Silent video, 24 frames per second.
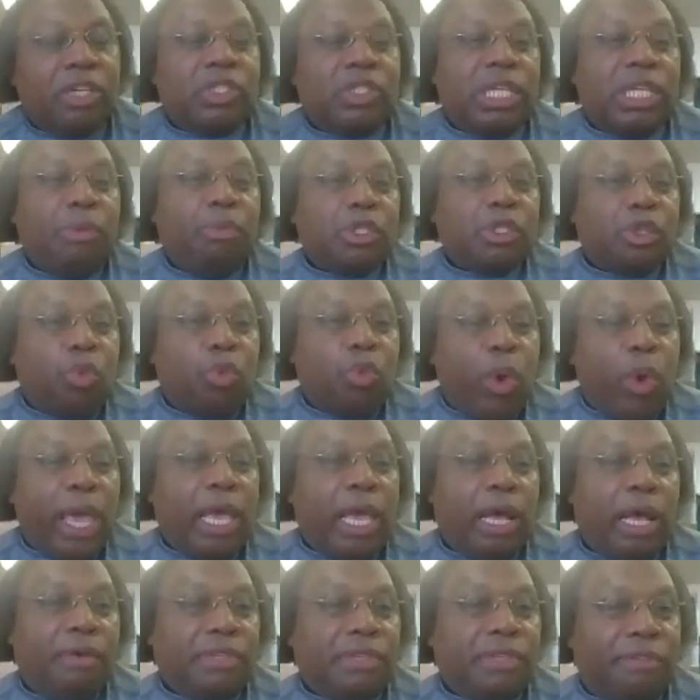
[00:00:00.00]
because it was a
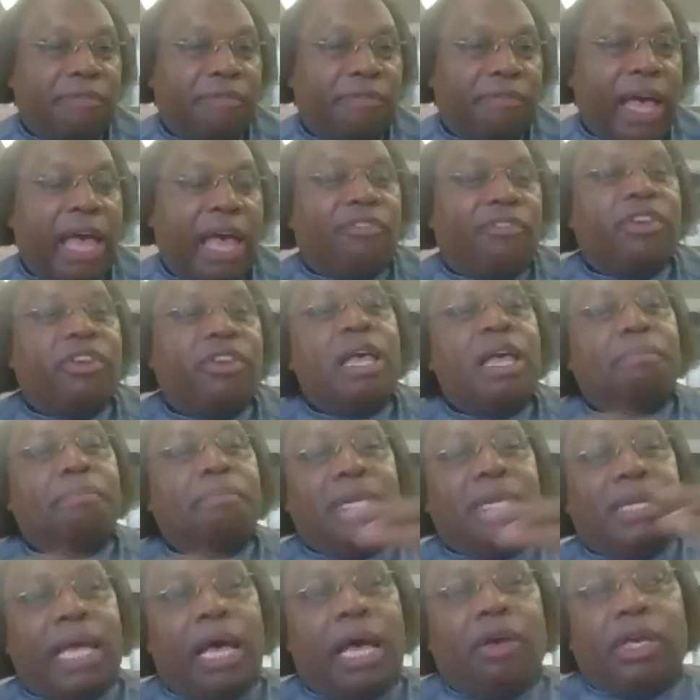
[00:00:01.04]
way of survival.
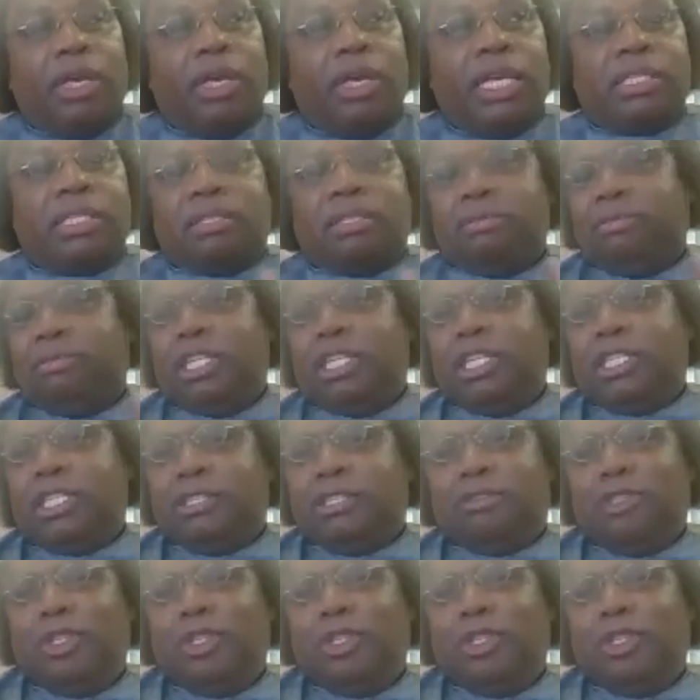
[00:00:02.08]
But now it's